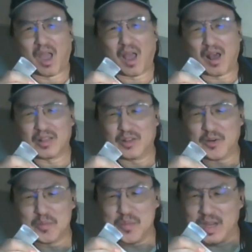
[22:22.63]
a
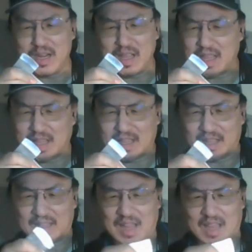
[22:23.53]
little mini,
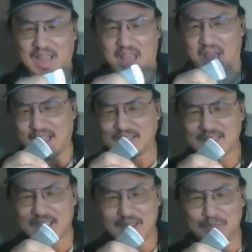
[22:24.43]
like, axe
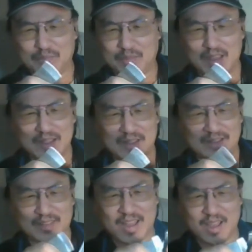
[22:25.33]
type thing?
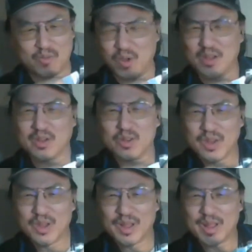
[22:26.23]
Like, what?
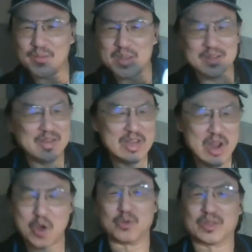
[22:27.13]
That makes
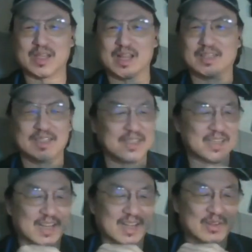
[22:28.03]
no sense.
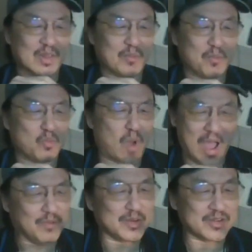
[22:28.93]
Like,
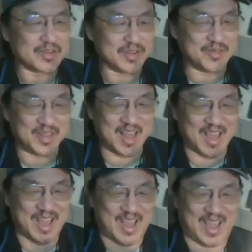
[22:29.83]
why would you do
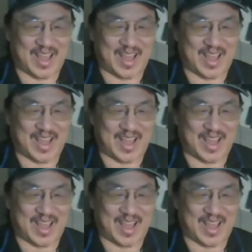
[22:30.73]
that?